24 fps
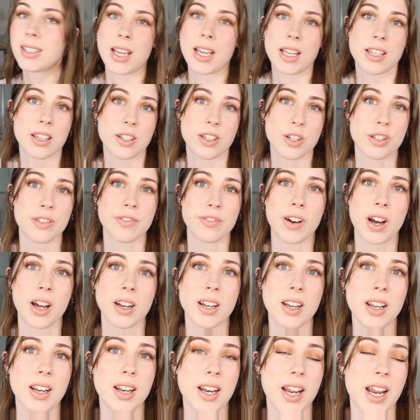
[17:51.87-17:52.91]
Yes, I just
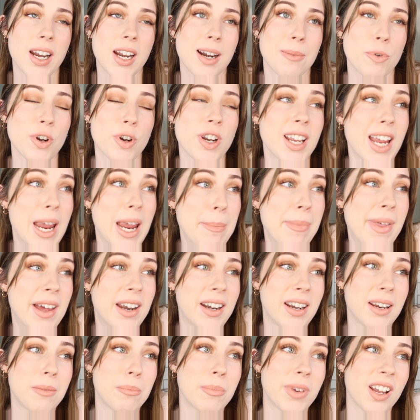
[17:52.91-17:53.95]
farted and I'm going to keep that
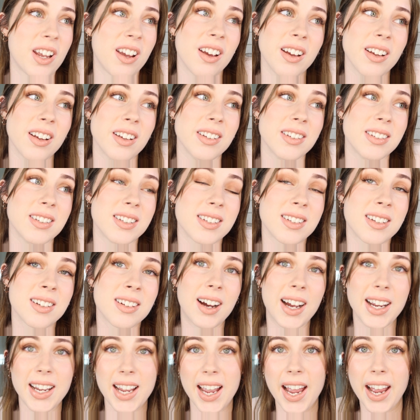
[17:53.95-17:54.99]
in because
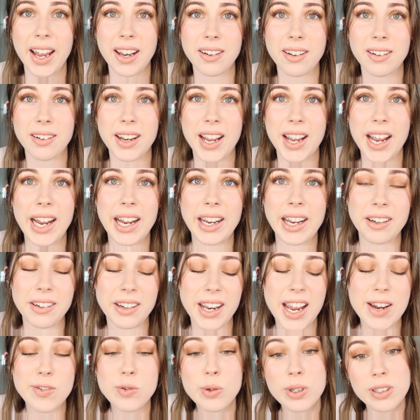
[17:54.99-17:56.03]
I can, and
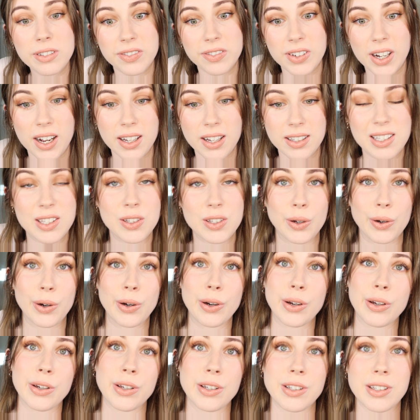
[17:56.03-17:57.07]
everyone farts,
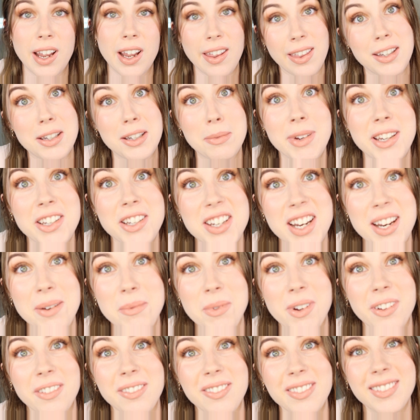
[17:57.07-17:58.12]
so nothing to be
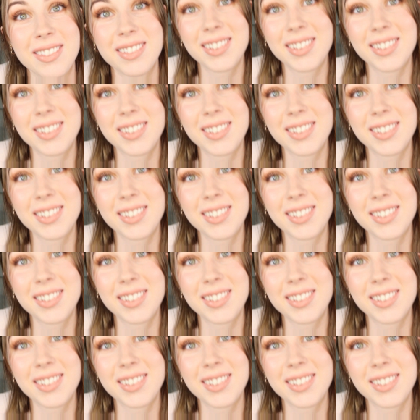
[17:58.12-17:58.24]
ashamed of.